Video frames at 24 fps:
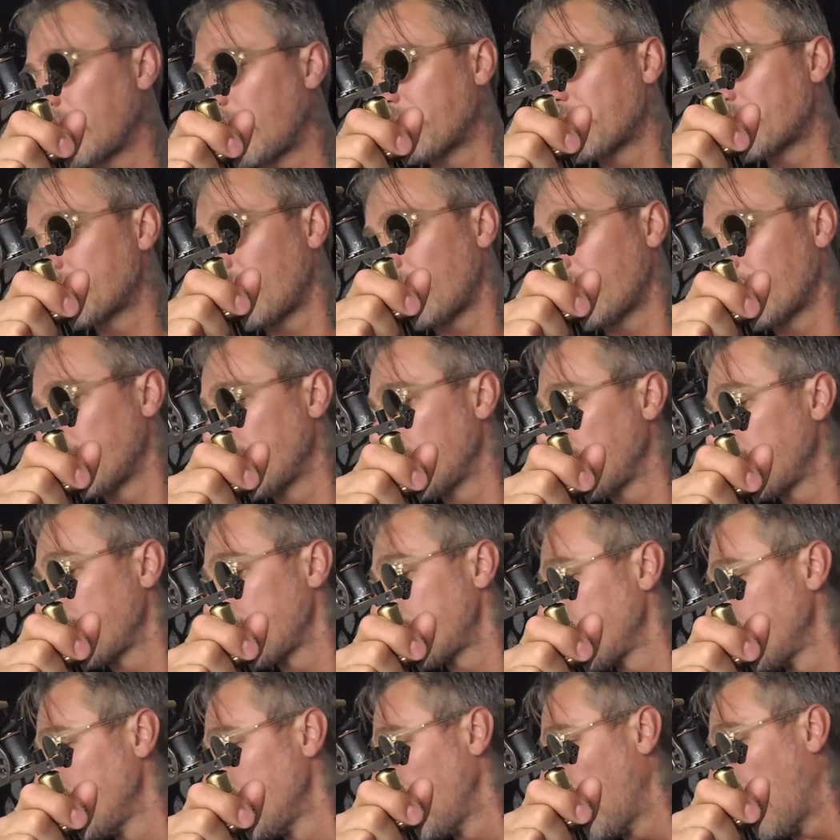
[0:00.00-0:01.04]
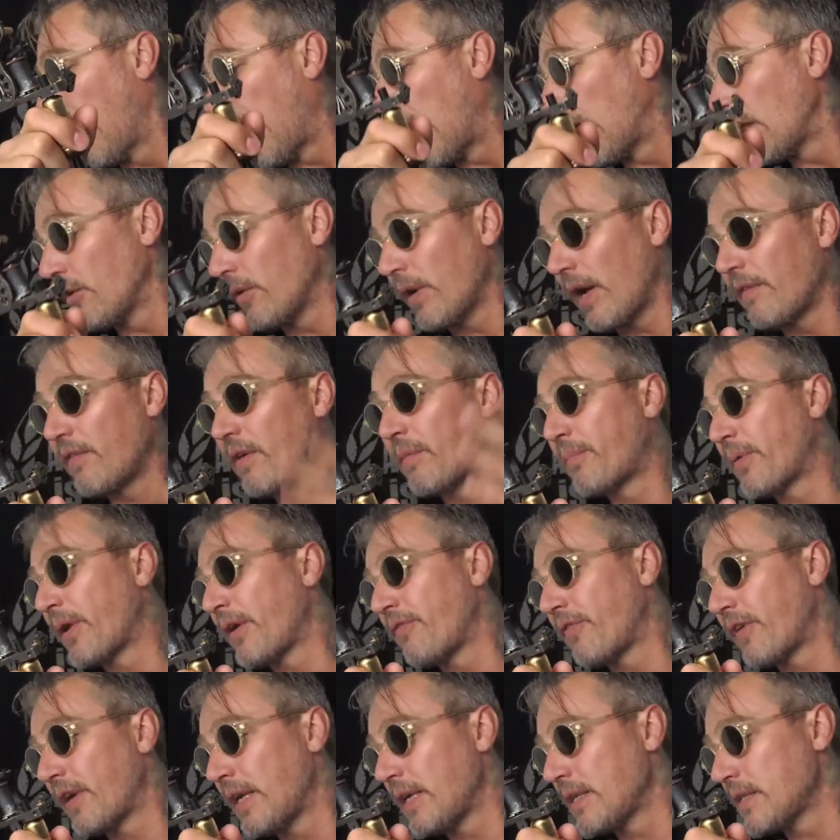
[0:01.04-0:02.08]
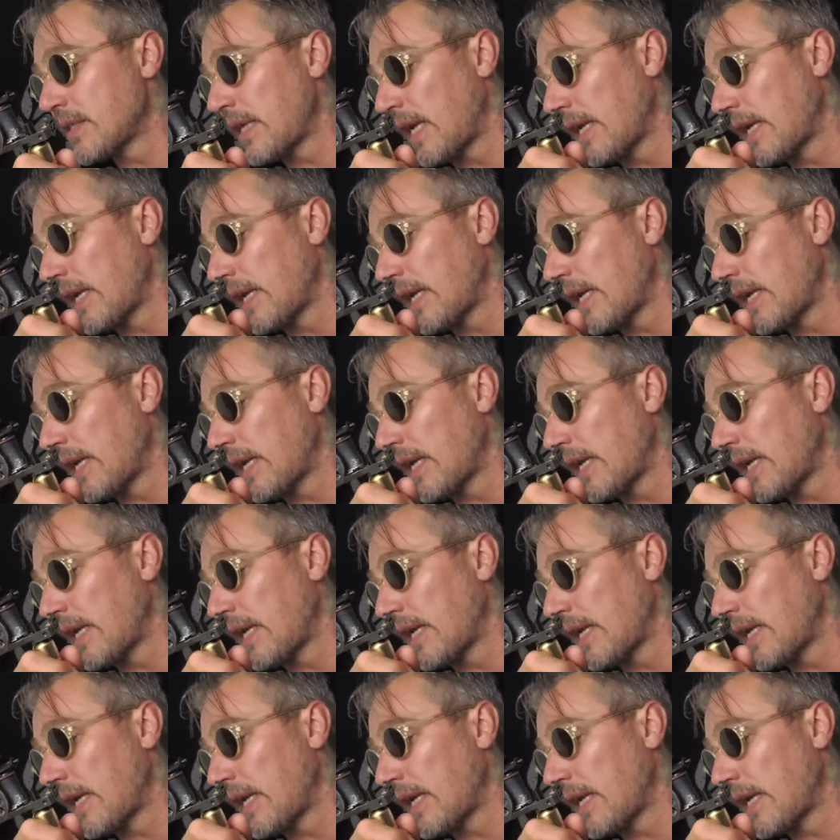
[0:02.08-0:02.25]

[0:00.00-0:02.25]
I'm sorry. Like, I don't have a preference.